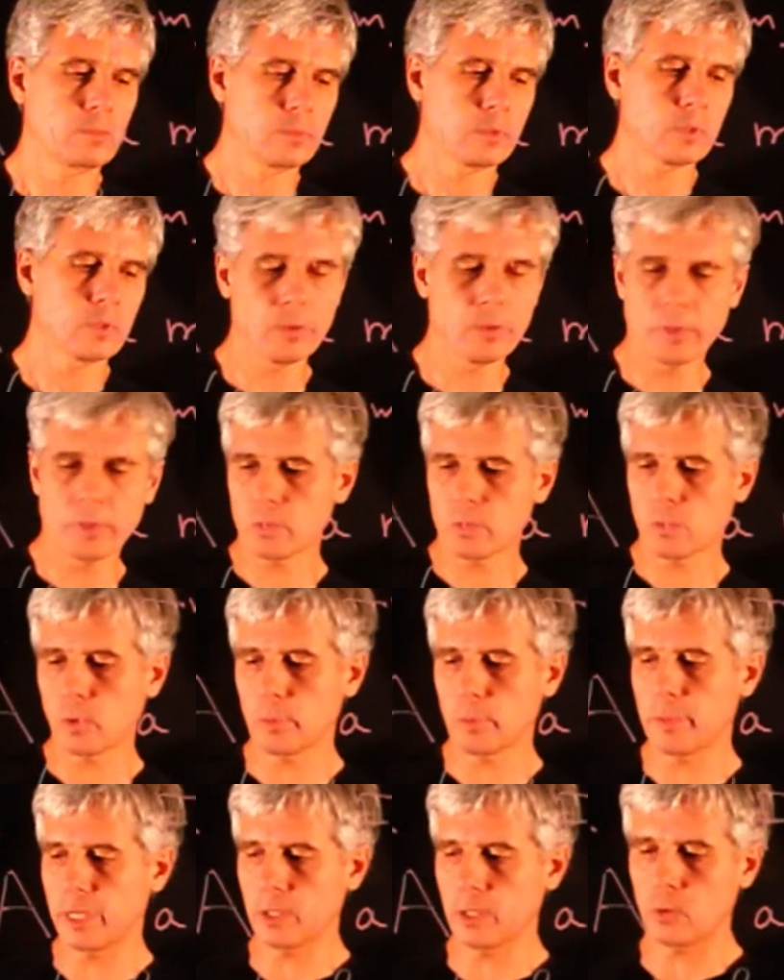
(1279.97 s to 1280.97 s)
So this will
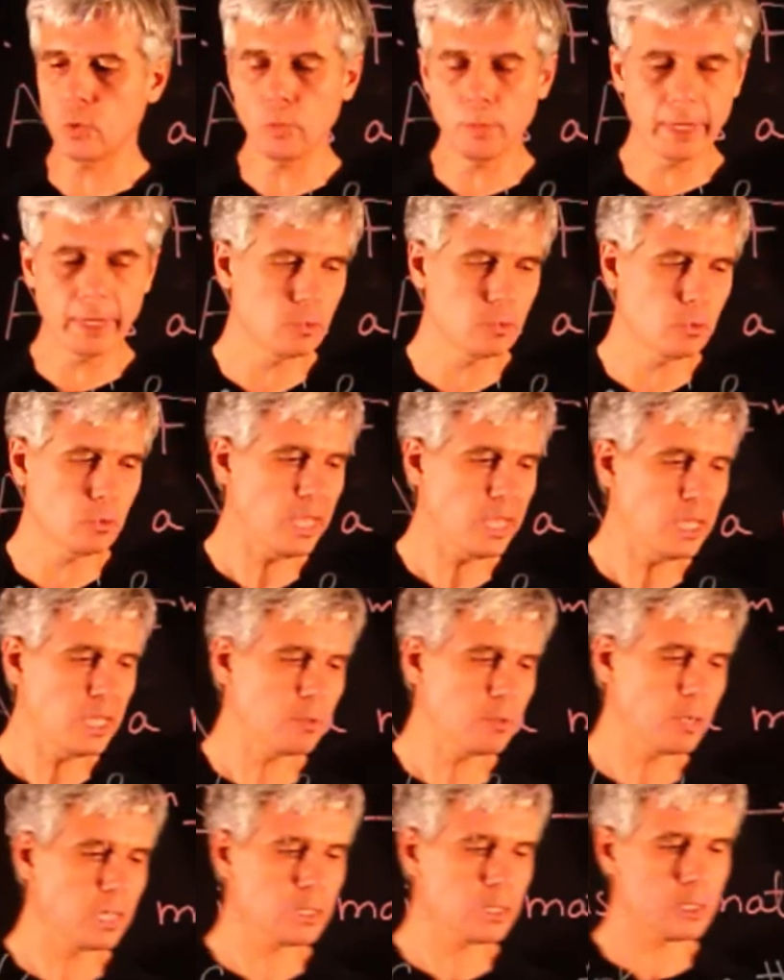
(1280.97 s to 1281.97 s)
be a 2 by 2
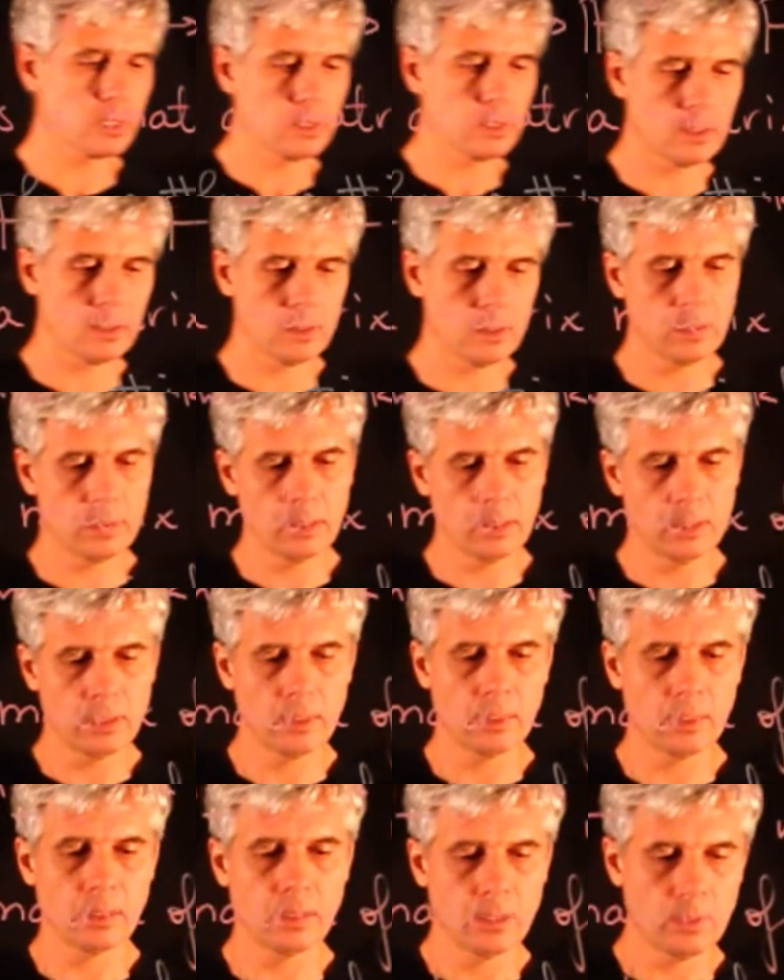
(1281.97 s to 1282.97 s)
matrix,
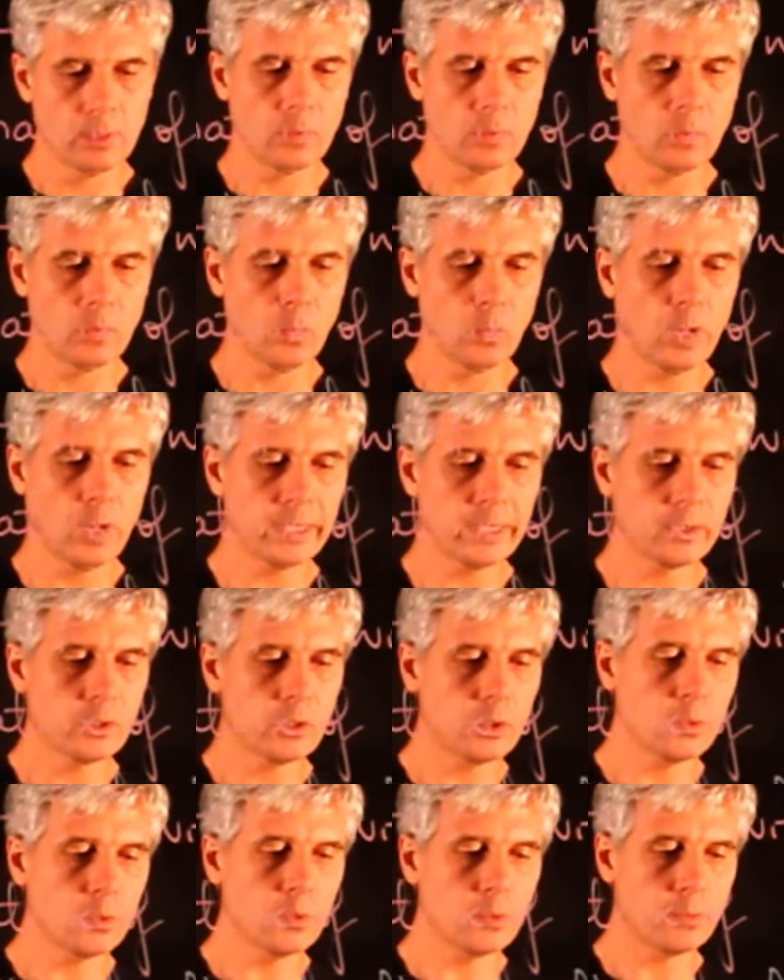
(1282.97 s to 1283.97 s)
1,
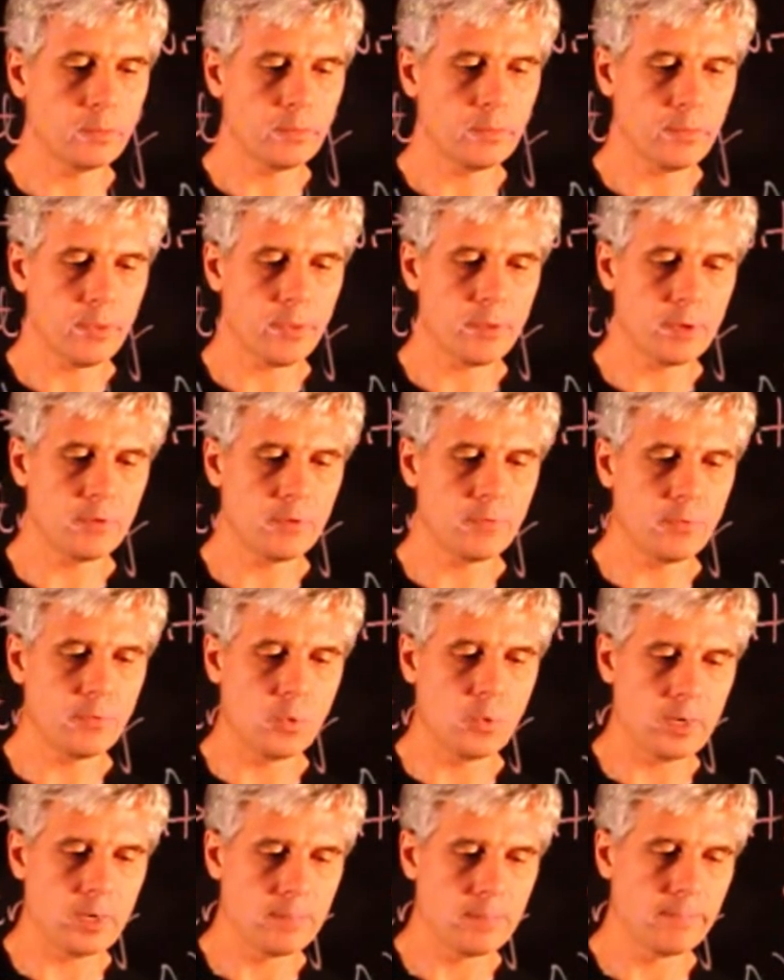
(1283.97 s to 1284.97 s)
2, 3,
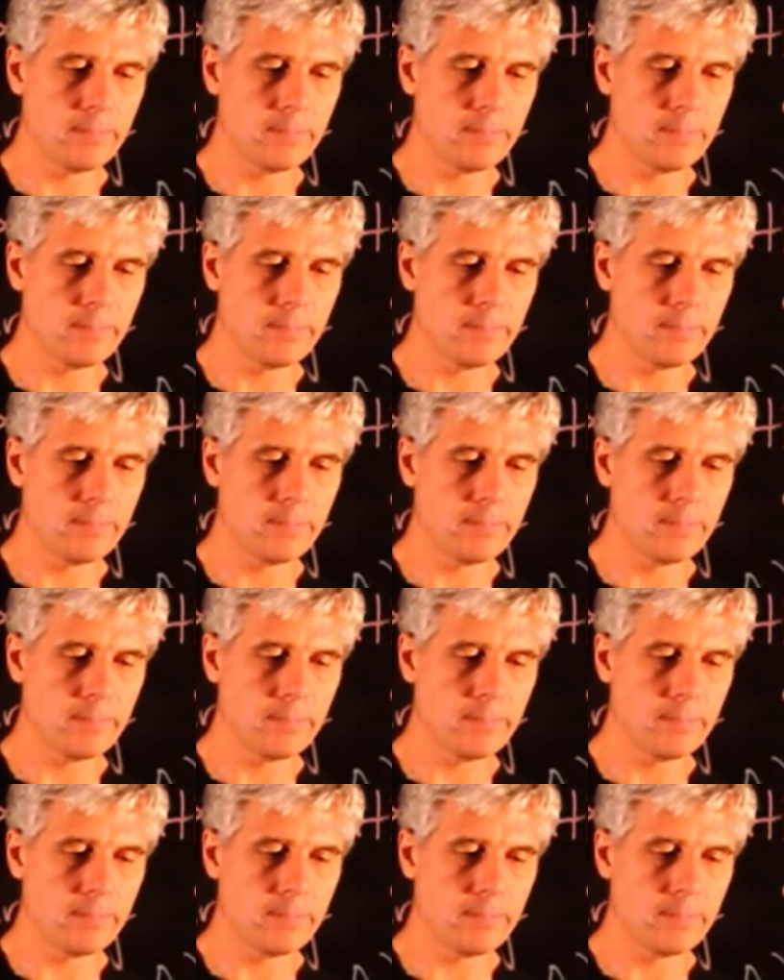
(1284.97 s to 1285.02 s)
4.